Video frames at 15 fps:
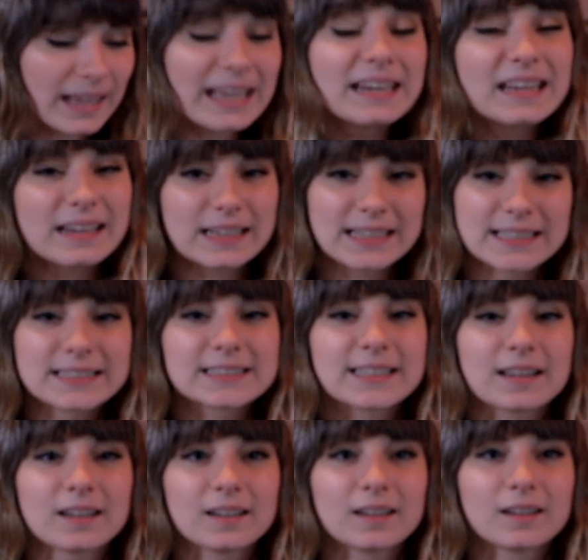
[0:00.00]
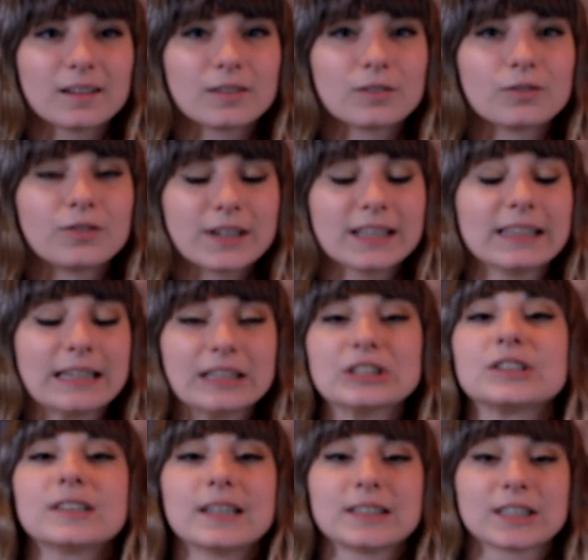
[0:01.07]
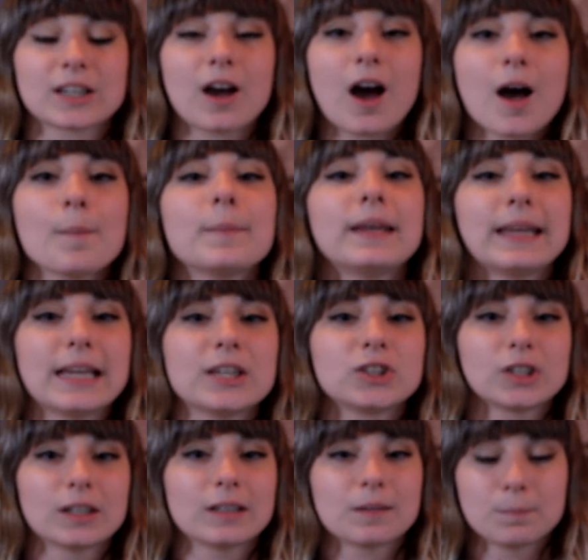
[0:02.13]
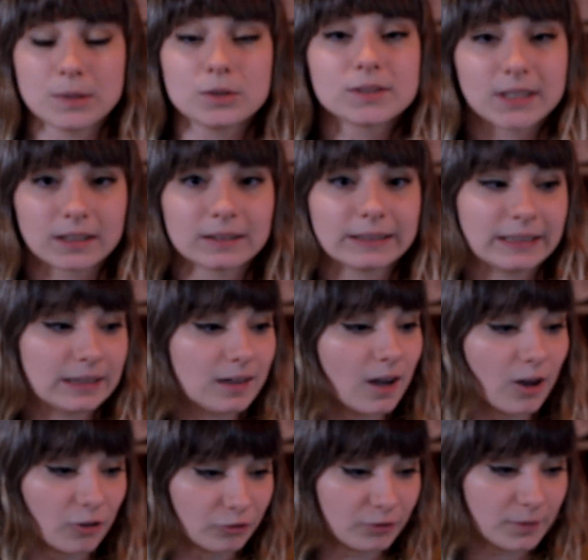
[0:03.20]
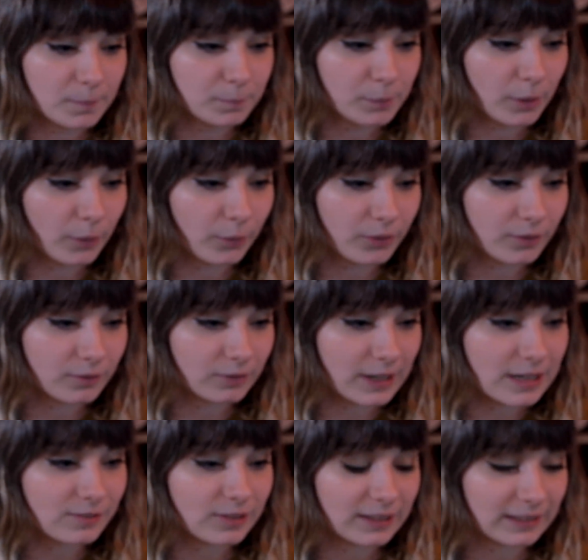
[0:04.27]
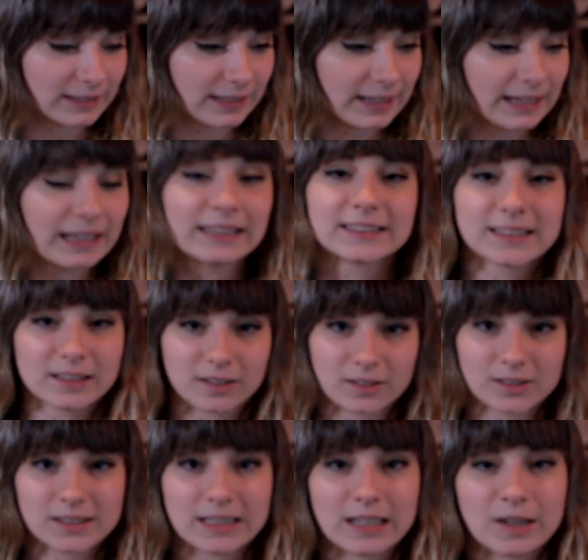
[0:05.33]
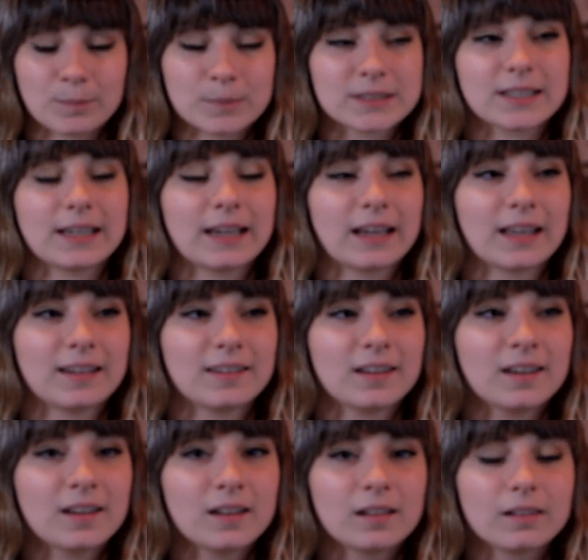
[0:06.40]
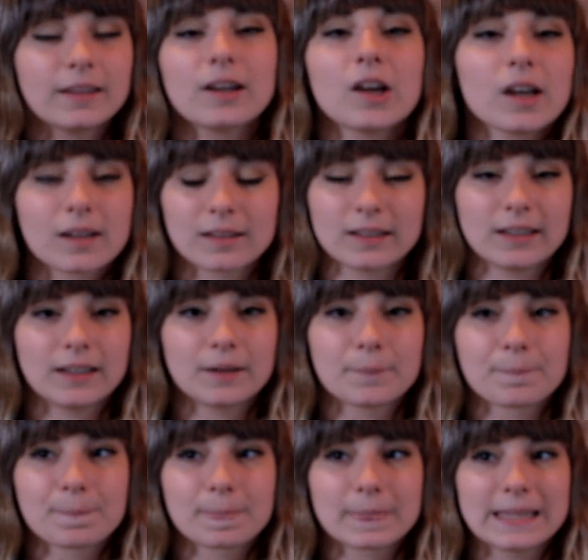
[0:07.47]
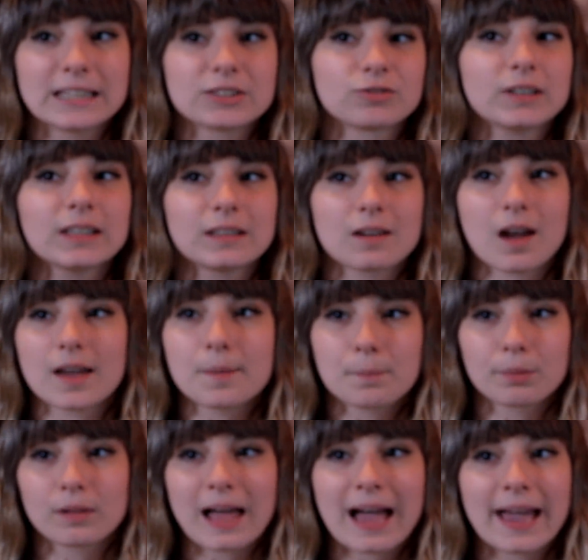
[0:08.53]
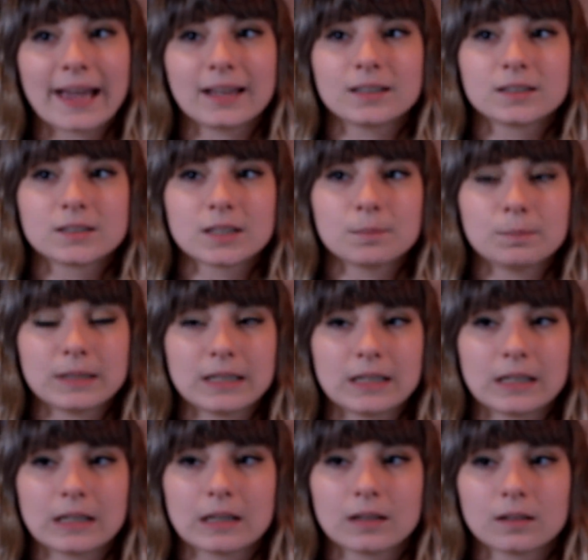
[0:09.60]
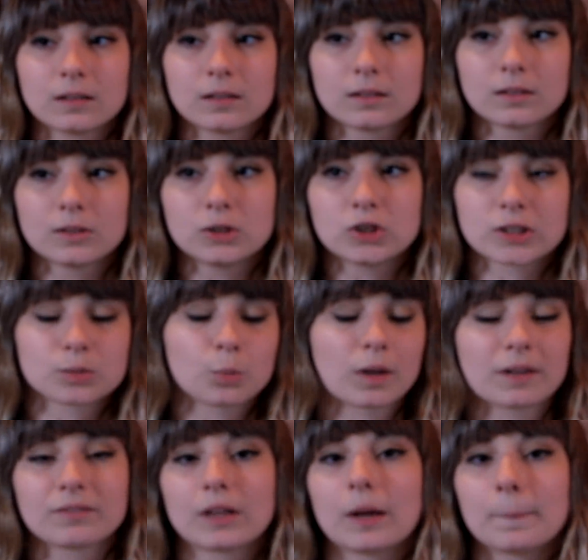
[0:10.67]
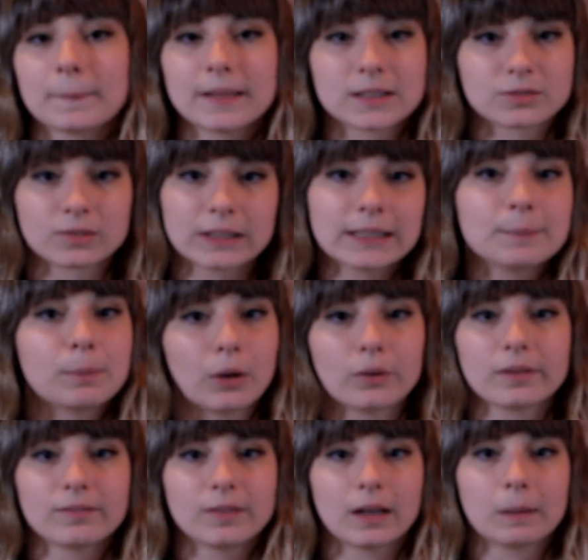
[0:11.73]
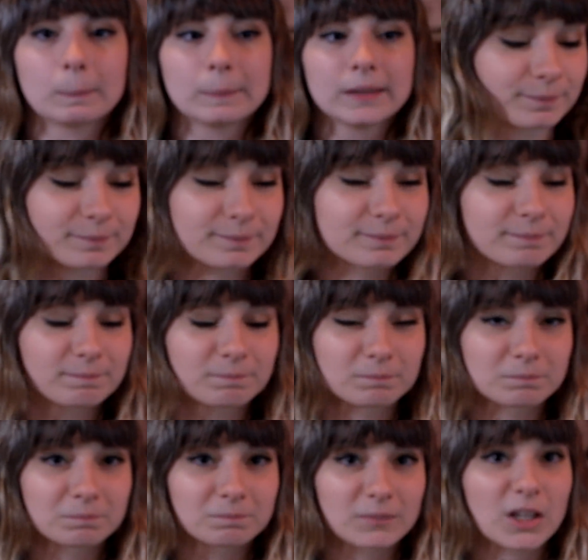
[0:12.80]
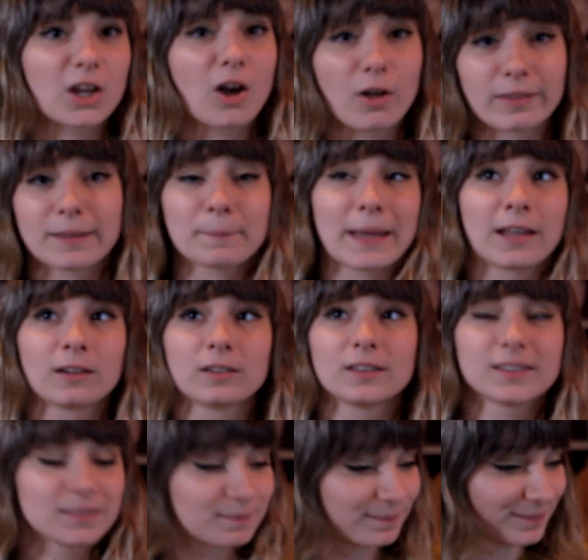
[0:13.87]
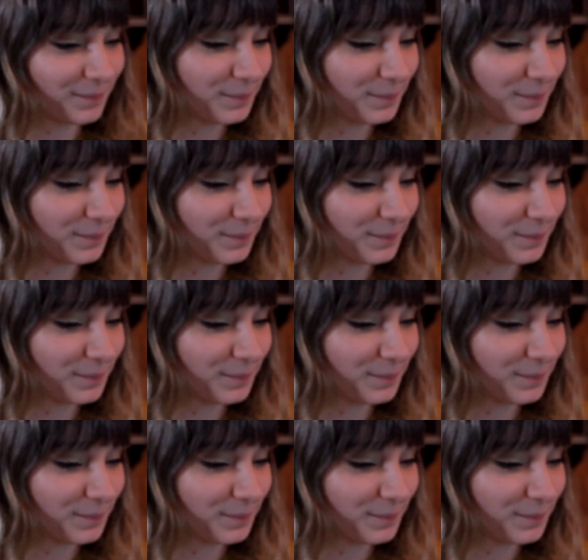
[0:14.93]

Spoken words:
And it is really just, it's a combination musically of both Raven and Cinder's themes, and lyrically it's really not implied to be just one of them. It's really both of them. All that matters.